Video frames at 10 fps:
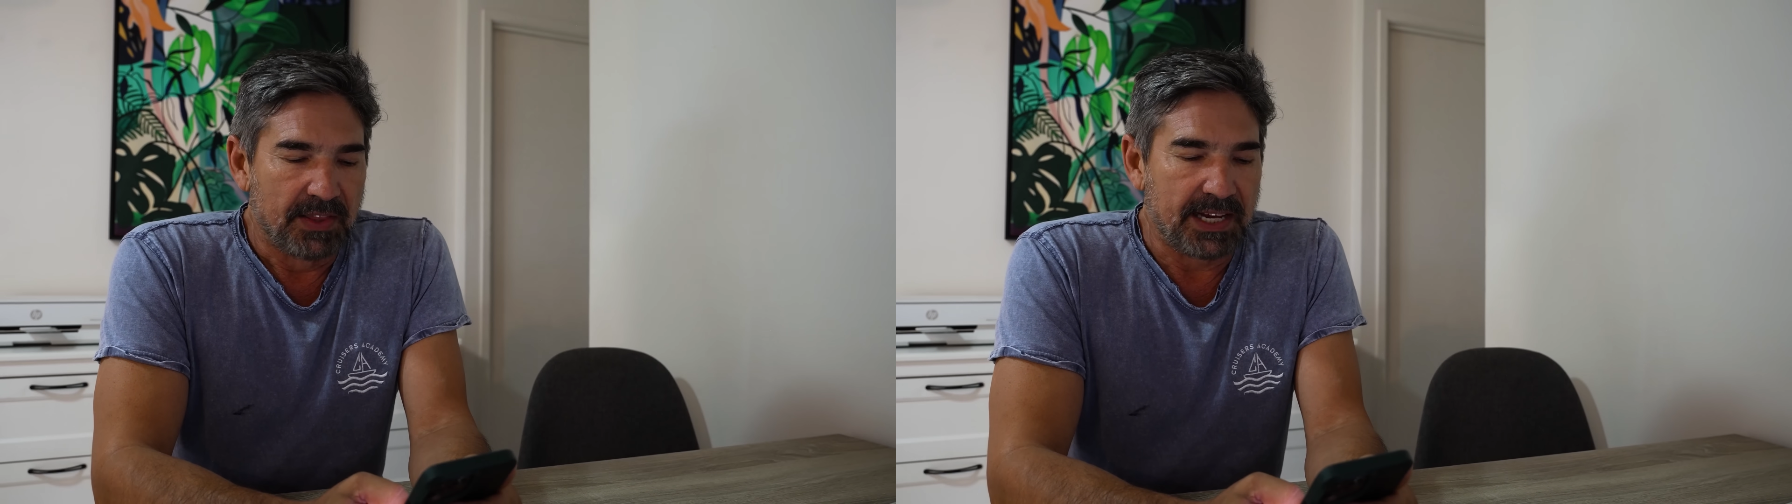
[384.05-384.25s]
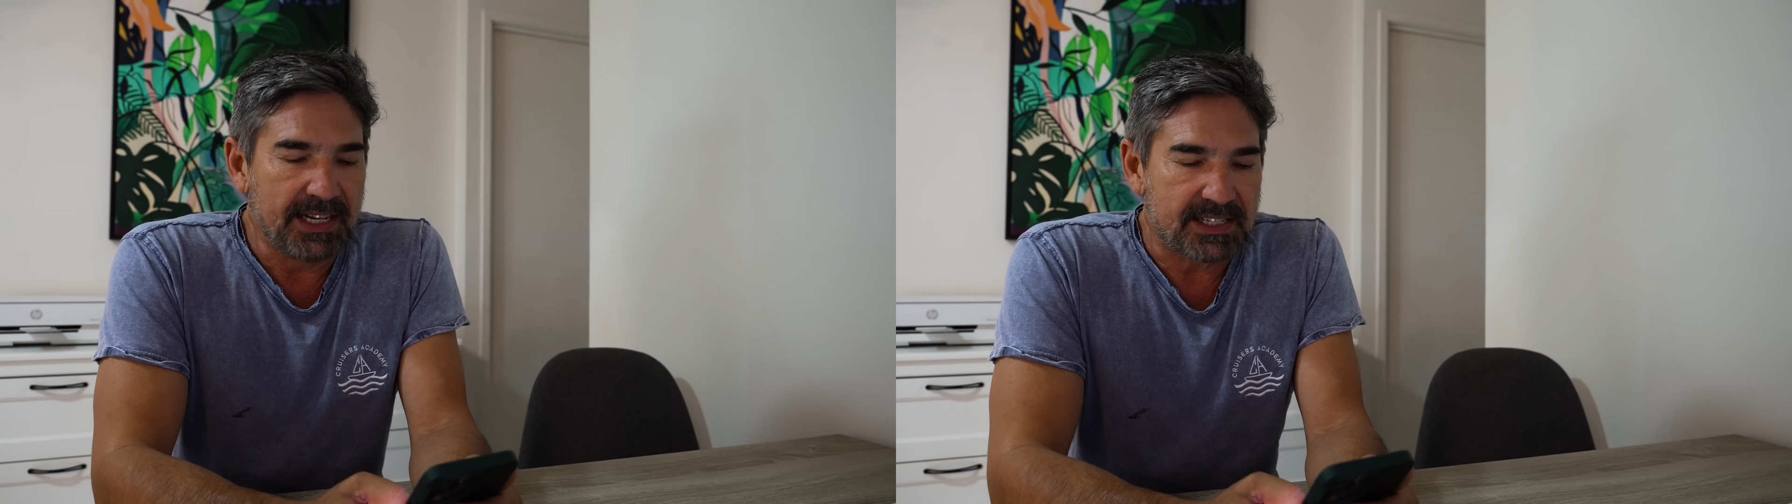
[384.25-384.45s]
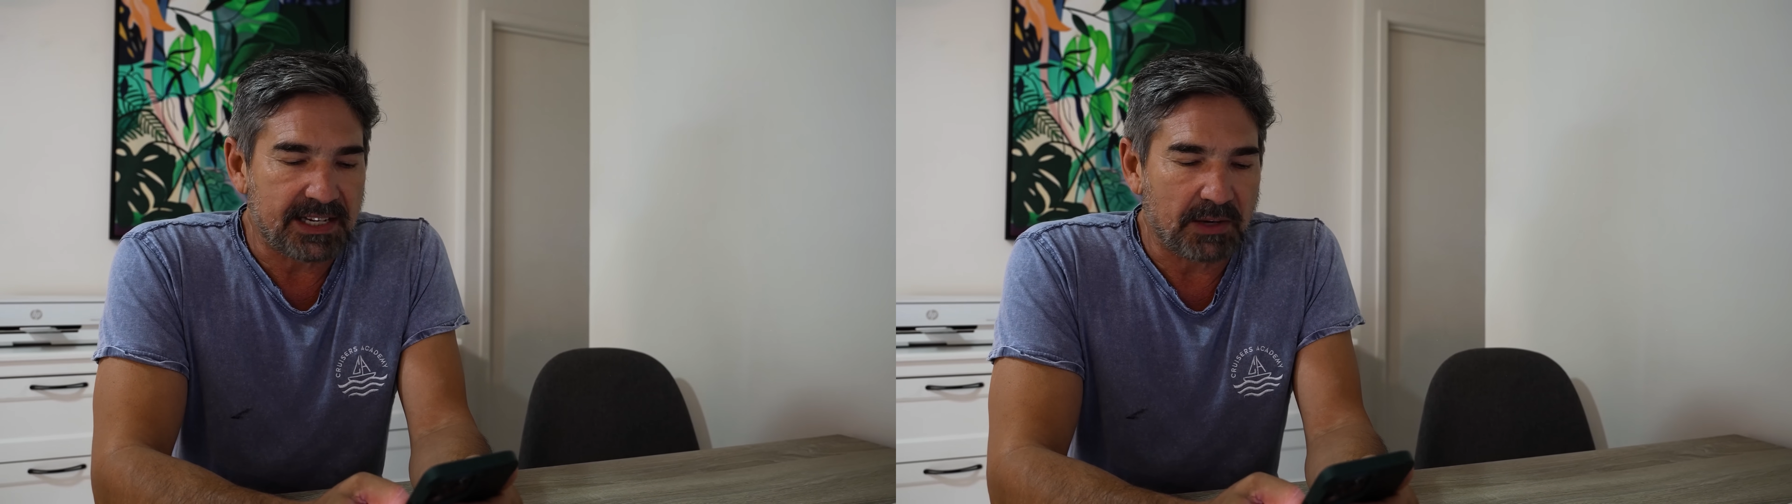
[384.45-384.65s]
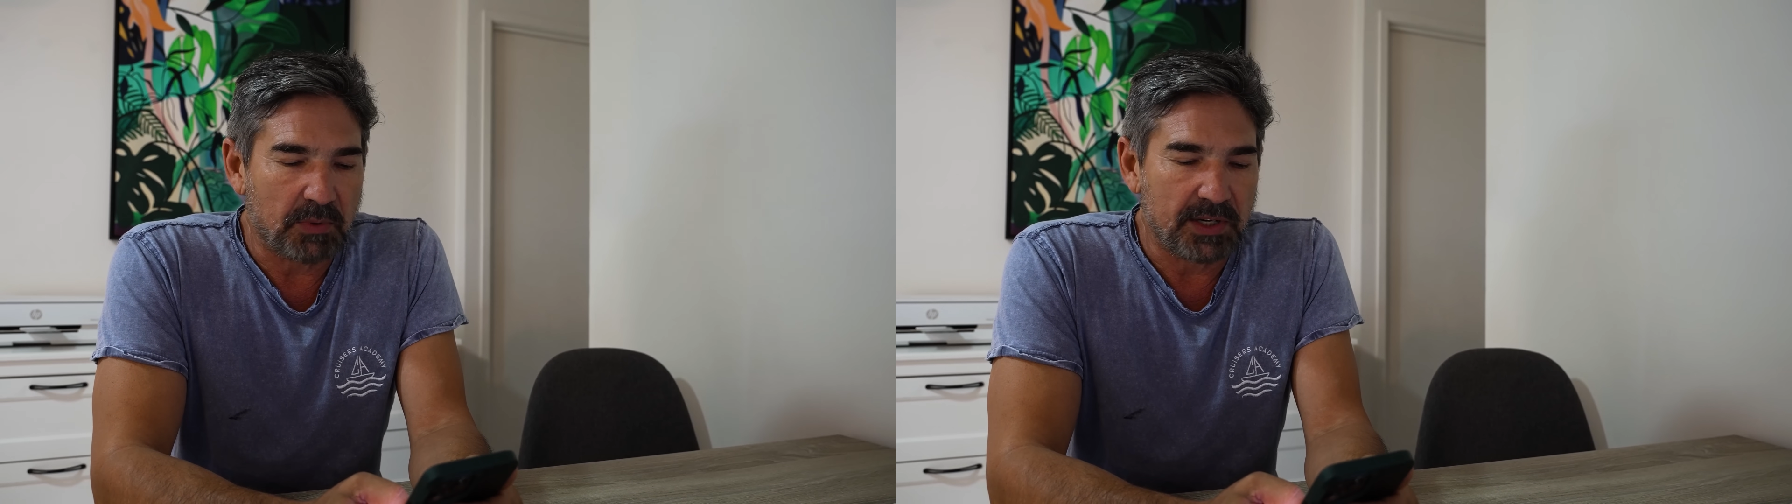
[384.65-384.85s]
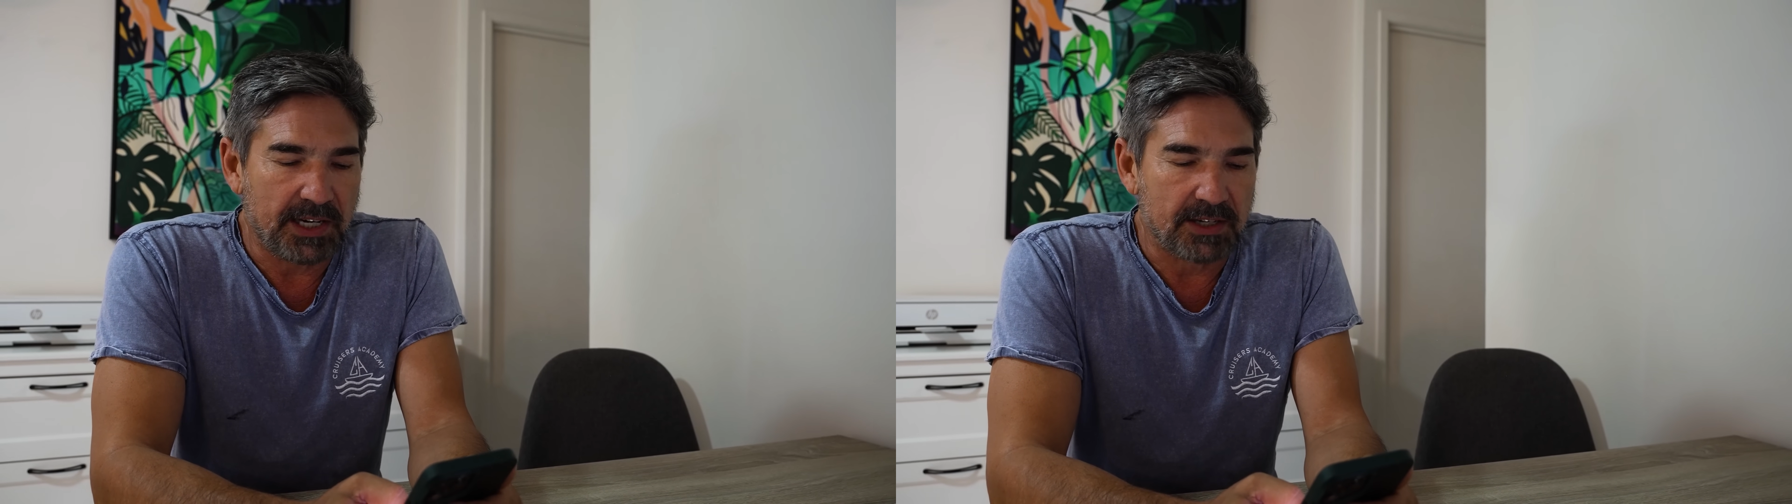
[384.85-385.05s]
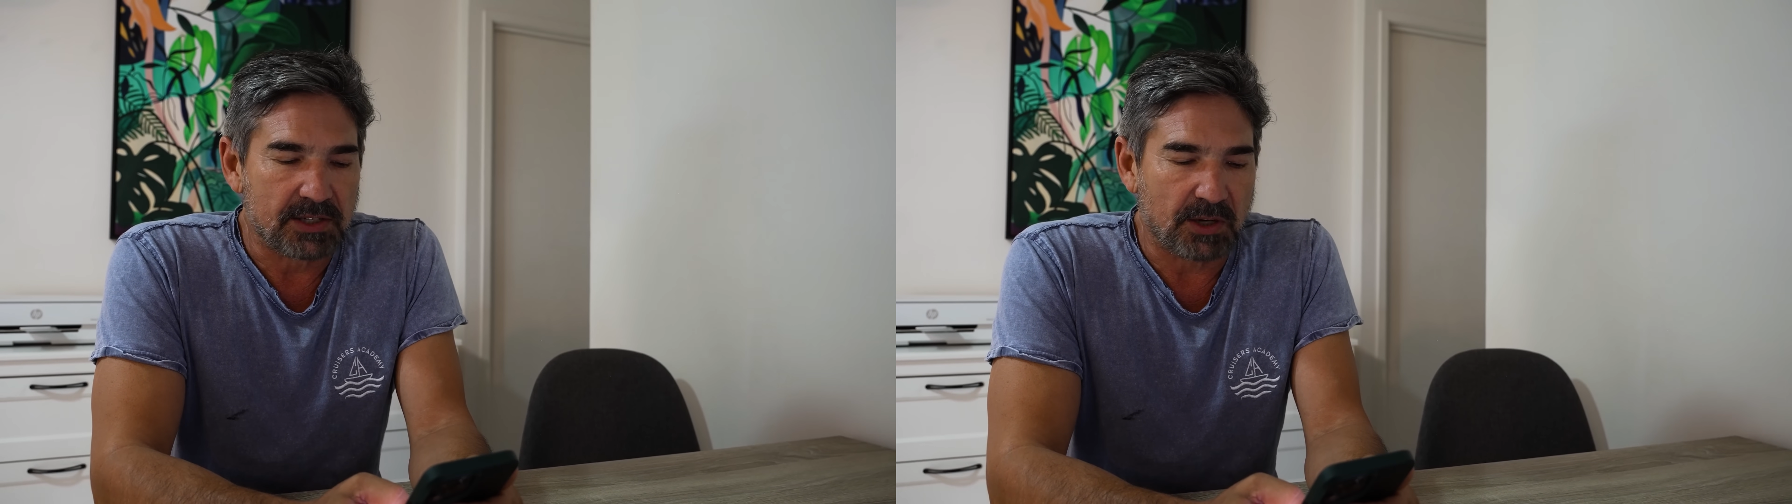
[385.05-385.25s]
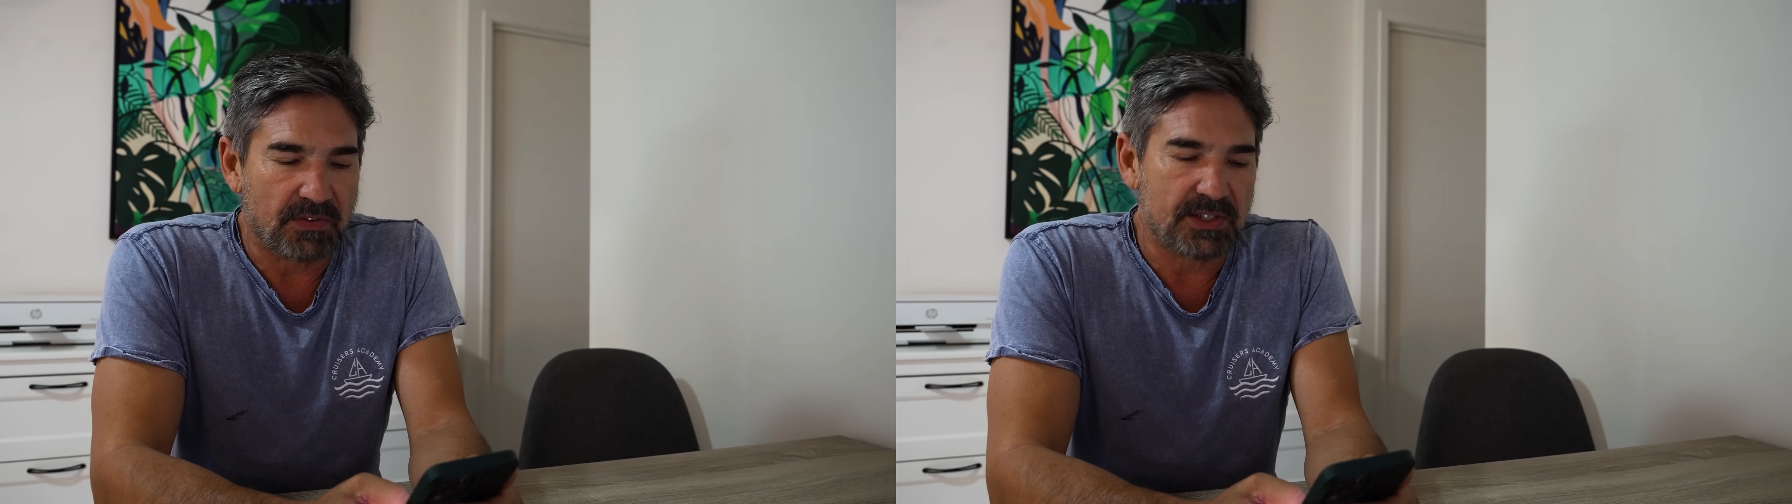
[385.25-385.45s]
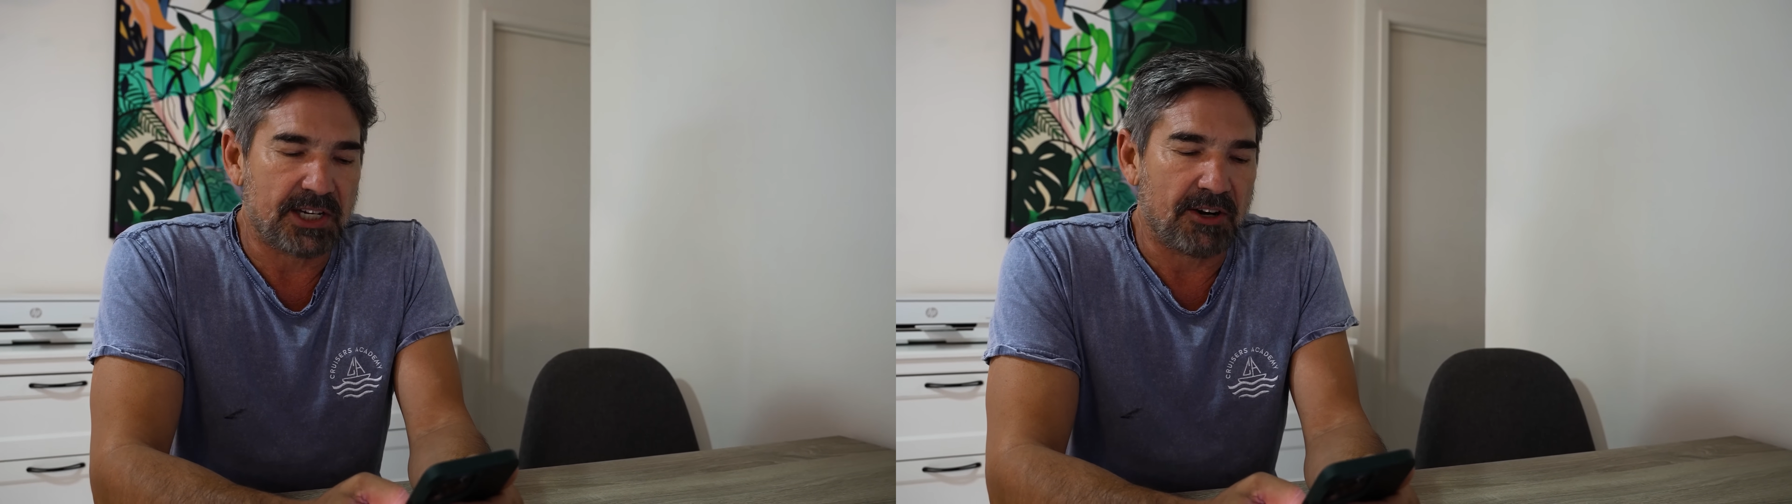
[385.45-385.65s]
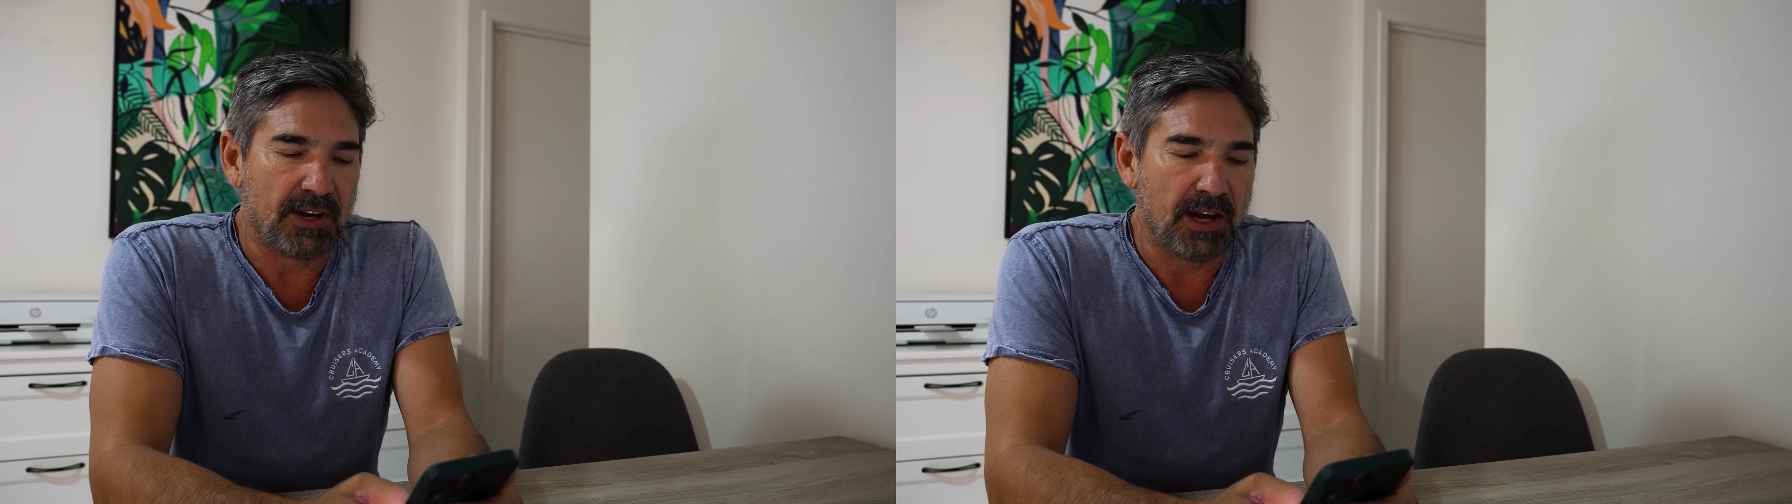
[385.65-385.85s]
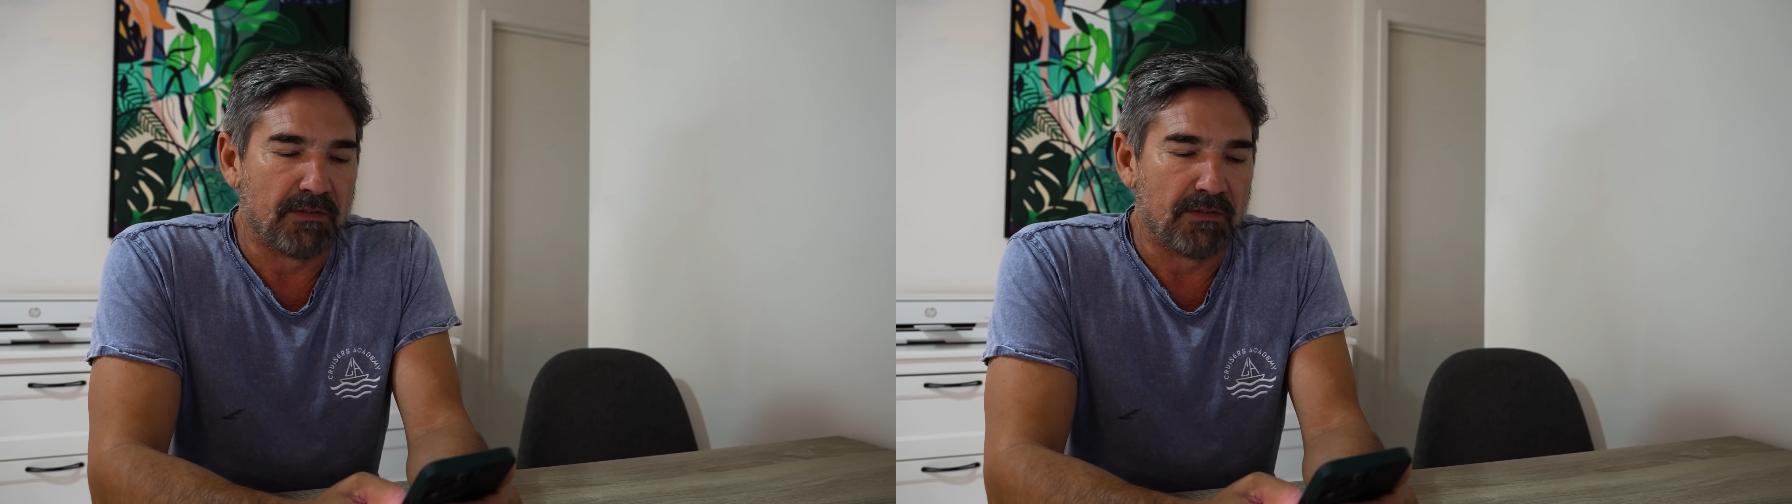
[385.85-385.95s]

the heat sink would need a surface area